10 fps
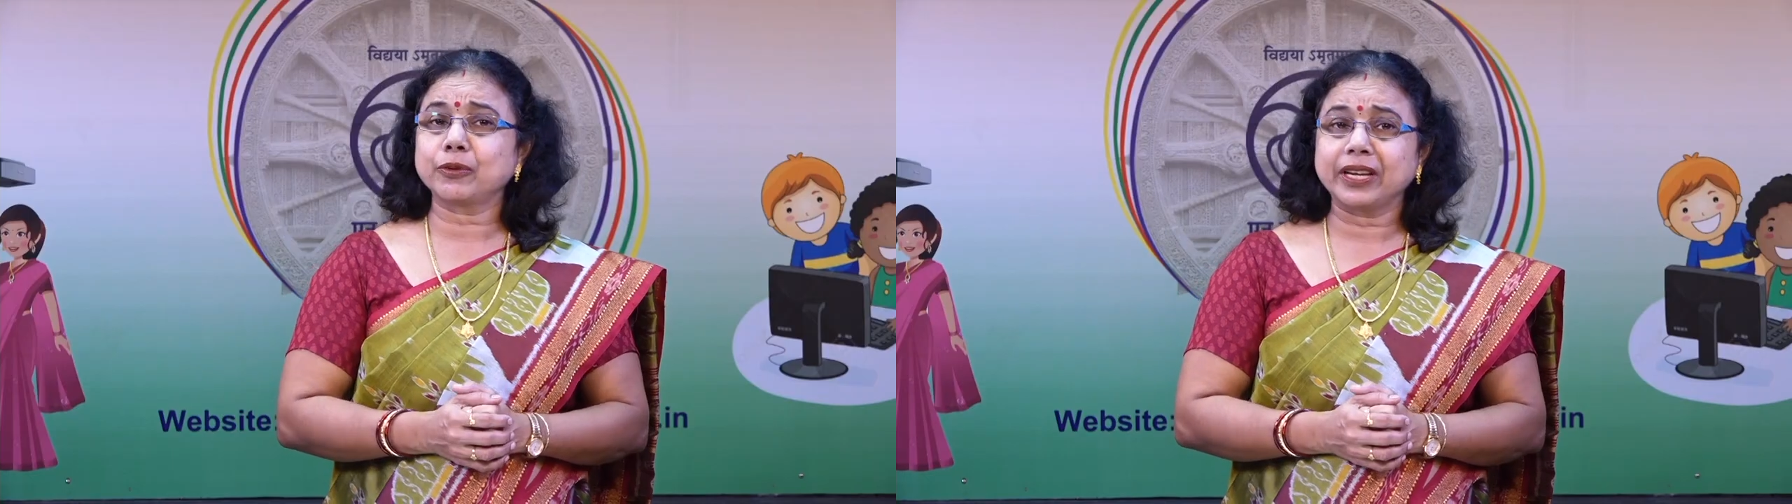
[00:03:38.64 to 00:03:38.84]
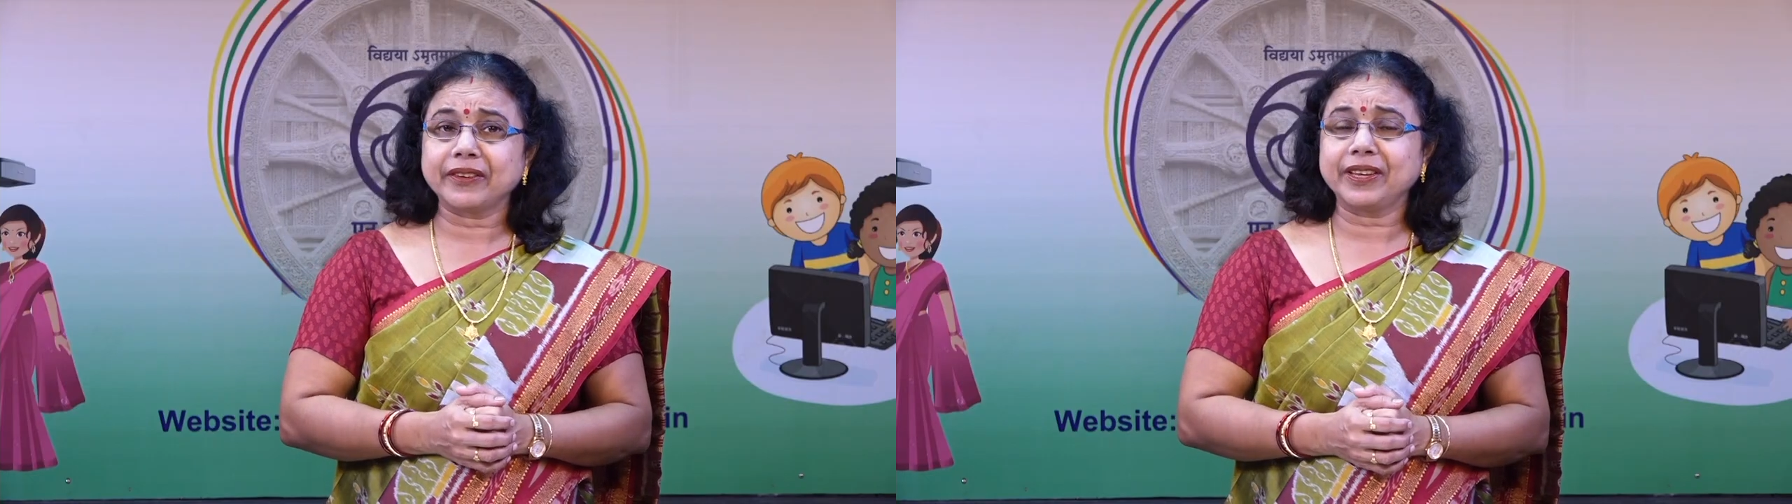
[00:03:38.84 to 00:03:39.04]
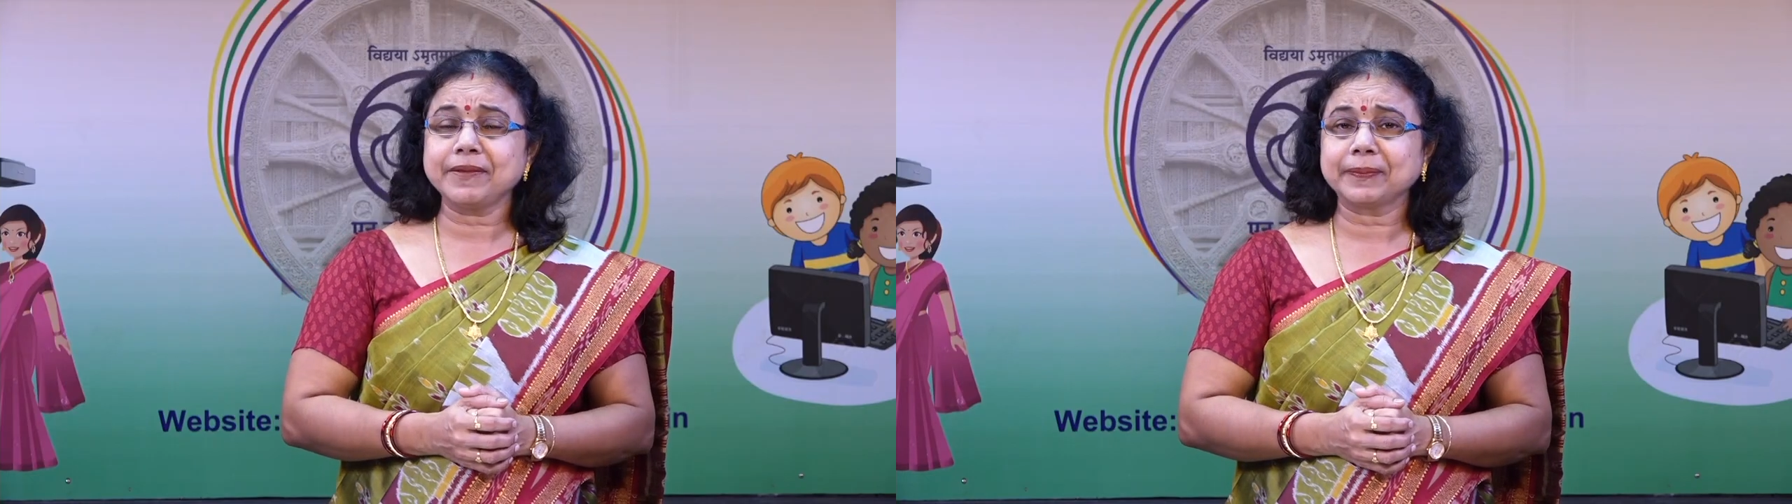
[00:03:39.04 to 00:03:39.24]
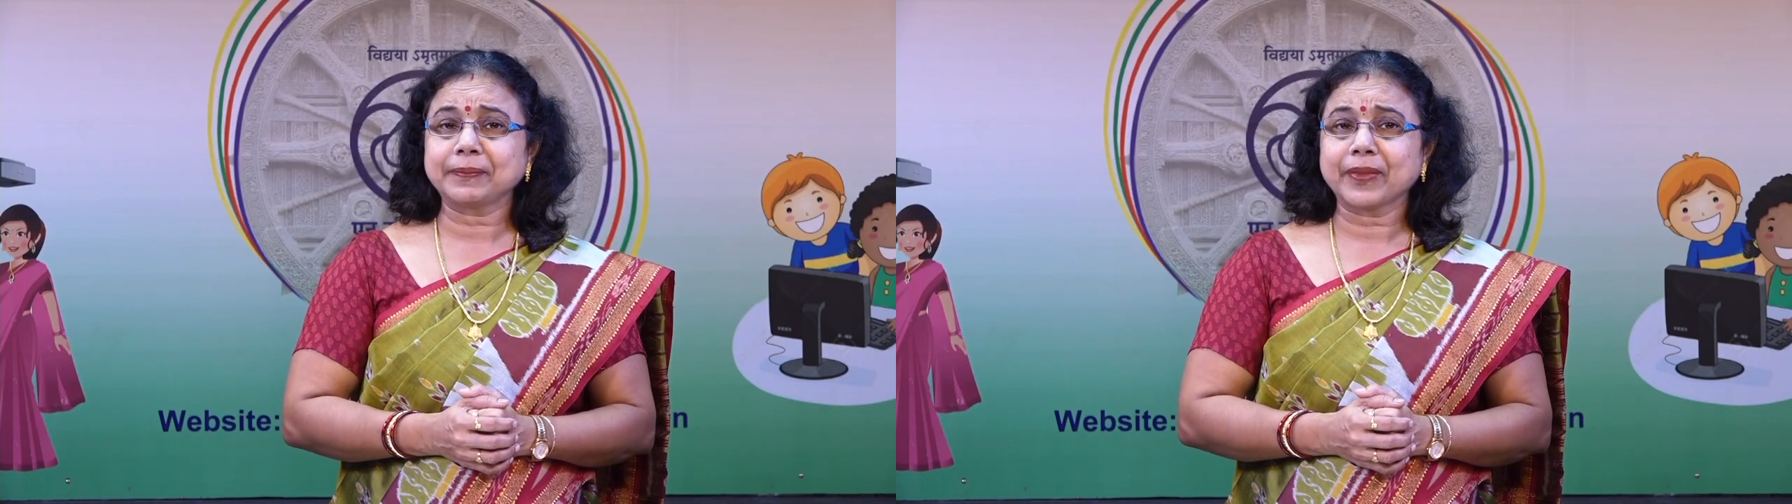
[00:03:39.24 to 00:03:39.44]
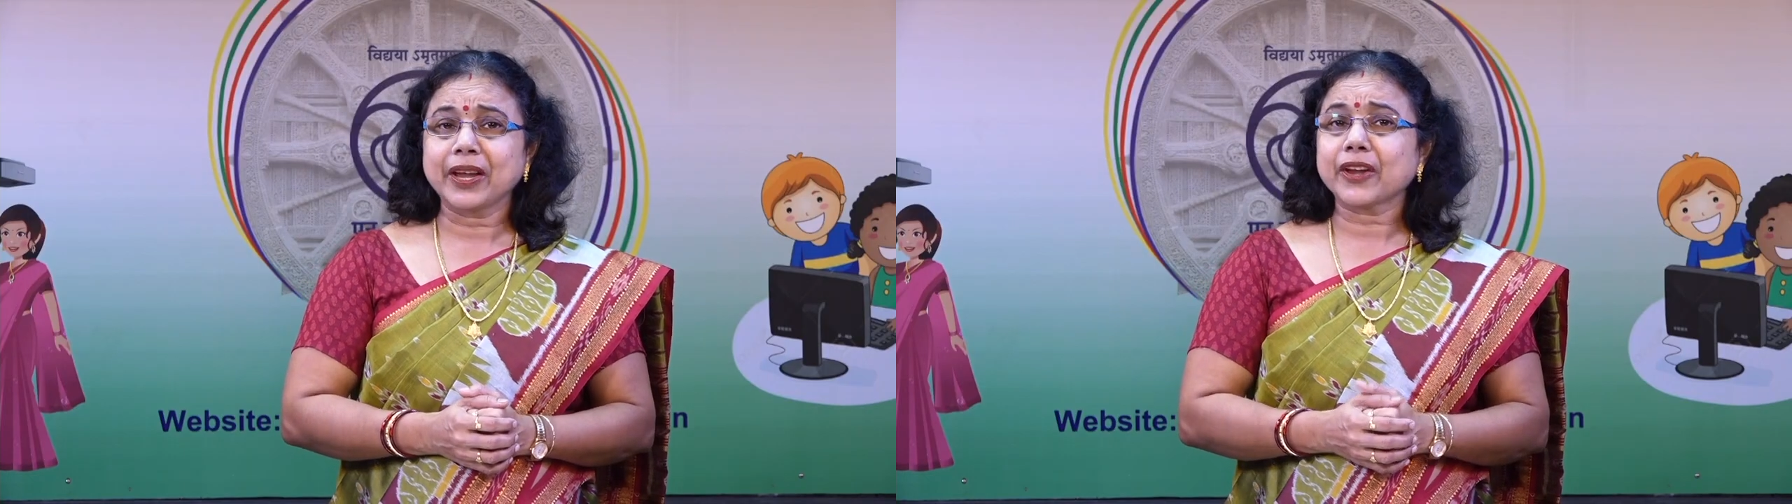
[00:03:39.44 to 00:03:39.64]
to live in.
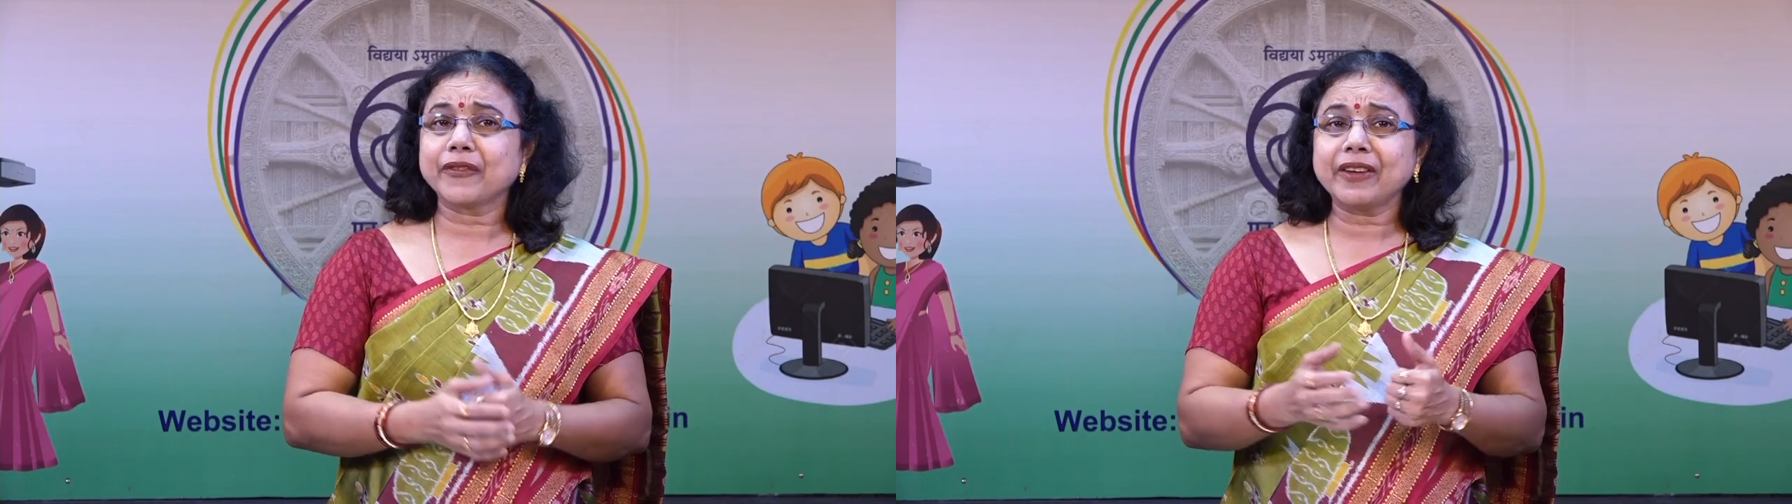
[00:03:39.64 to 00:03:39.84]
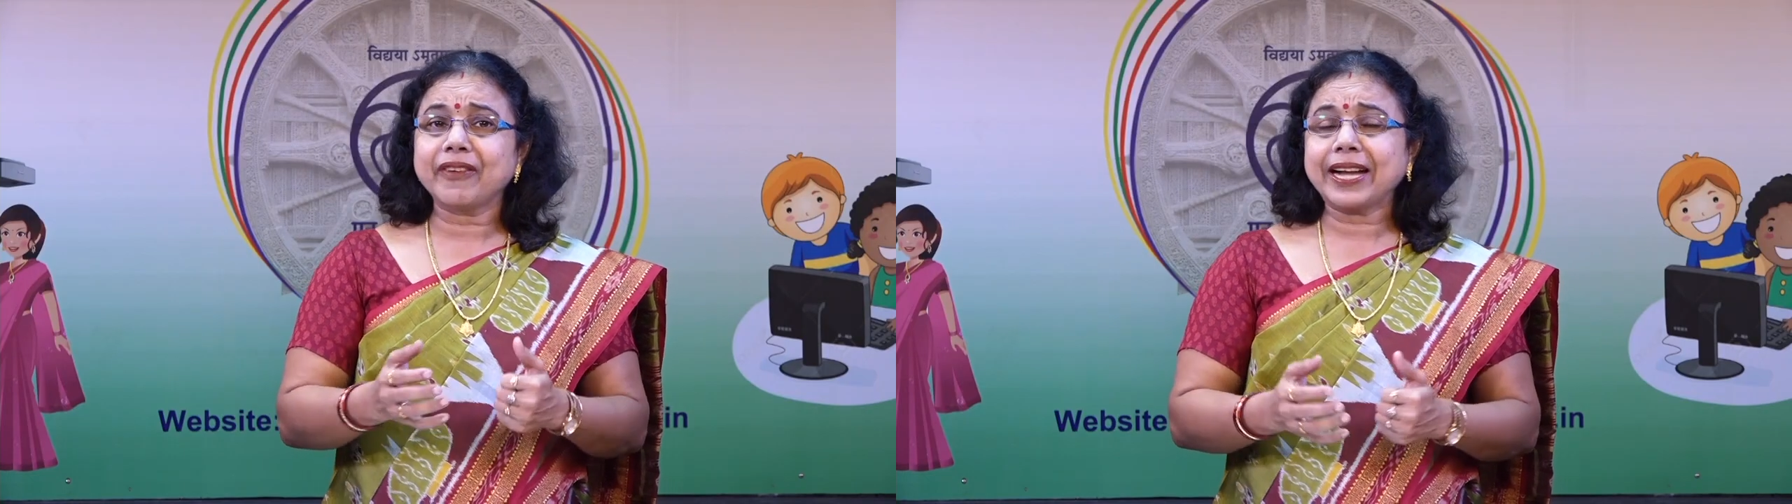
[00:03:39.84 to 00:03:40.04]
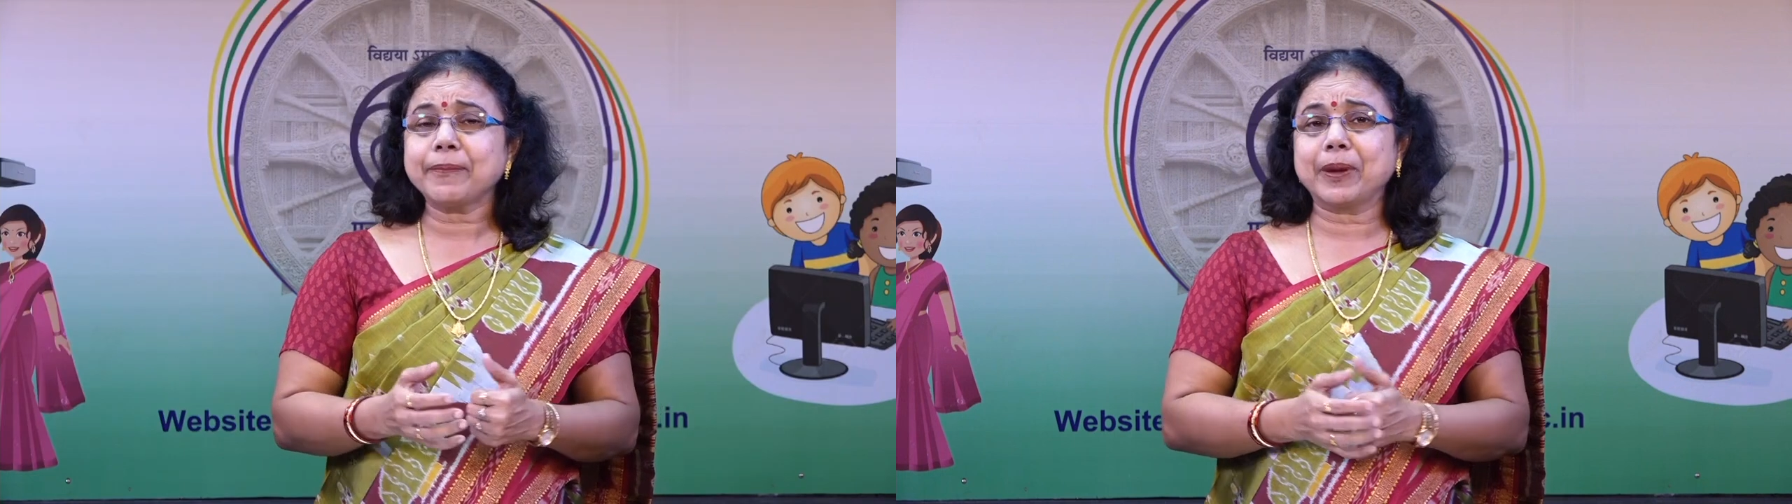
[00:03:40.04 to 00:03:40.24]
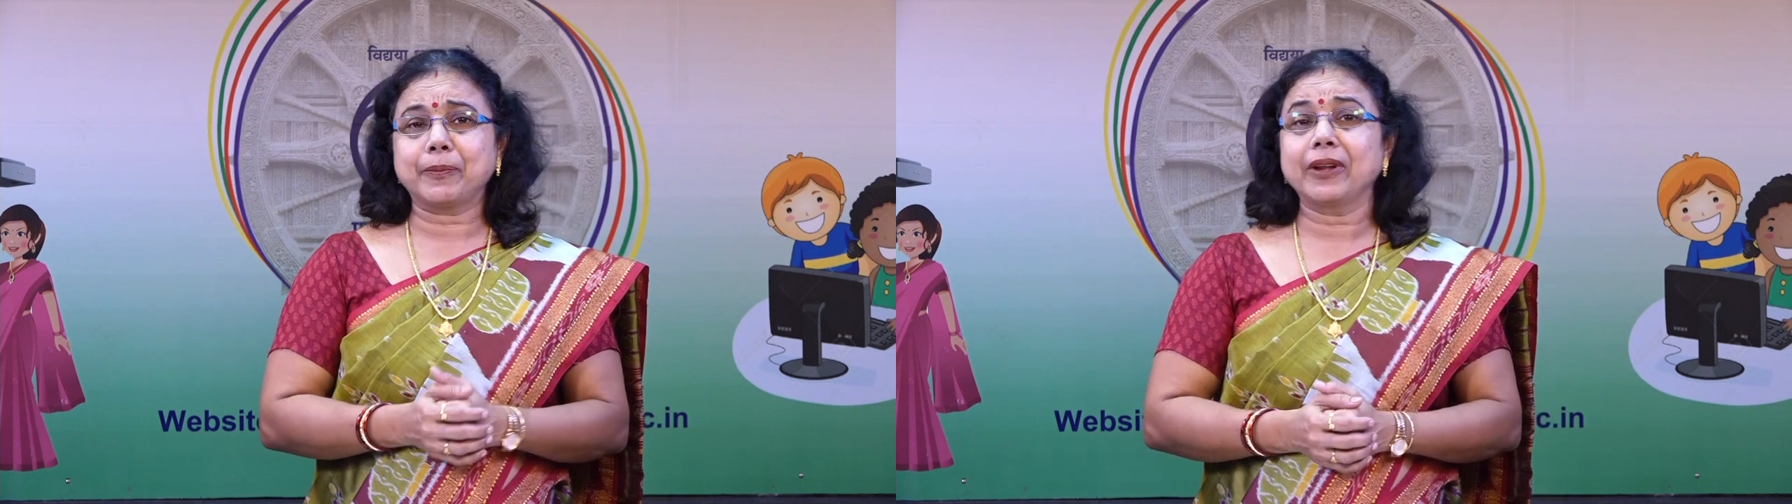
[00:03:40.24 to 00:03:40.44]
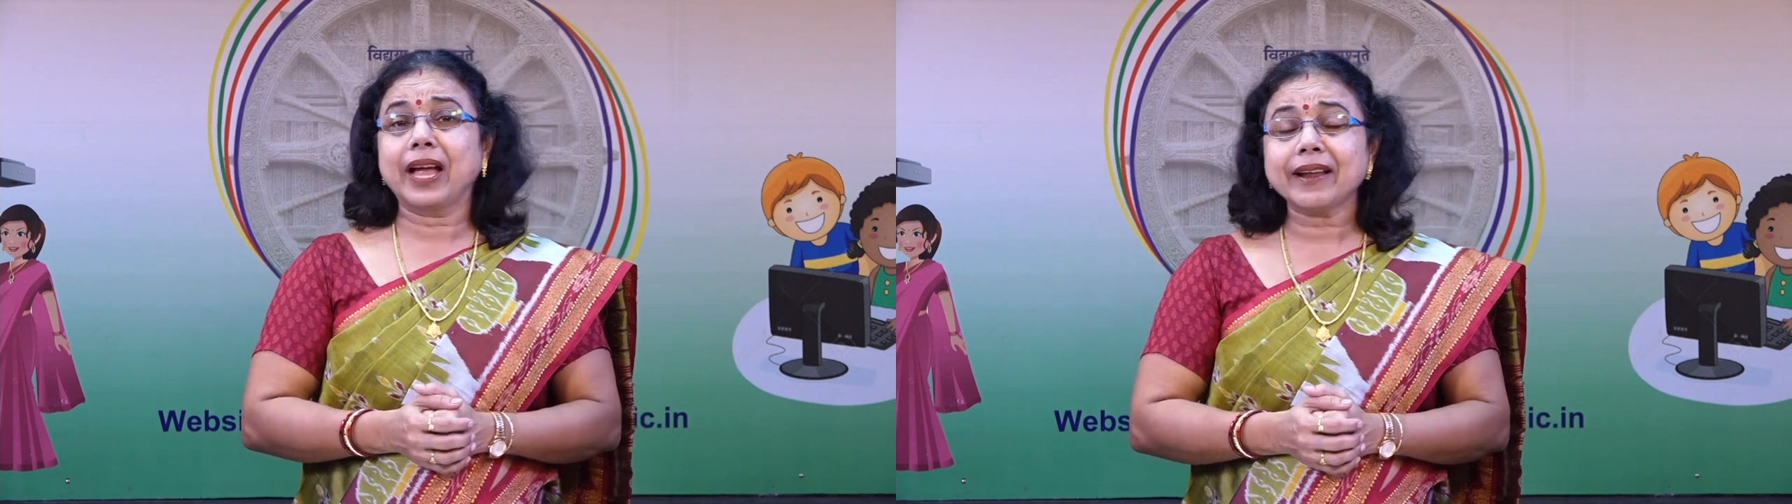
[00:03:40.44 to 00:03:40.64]
You will find
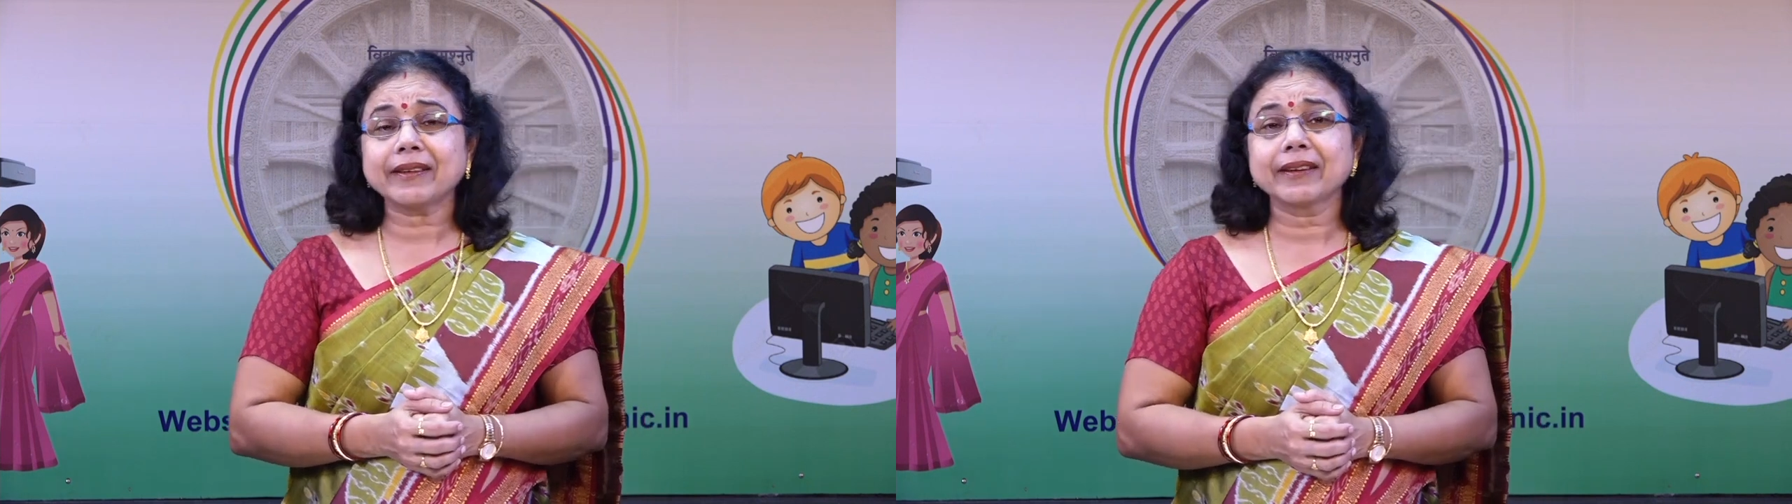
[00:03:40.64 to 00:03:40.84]
people are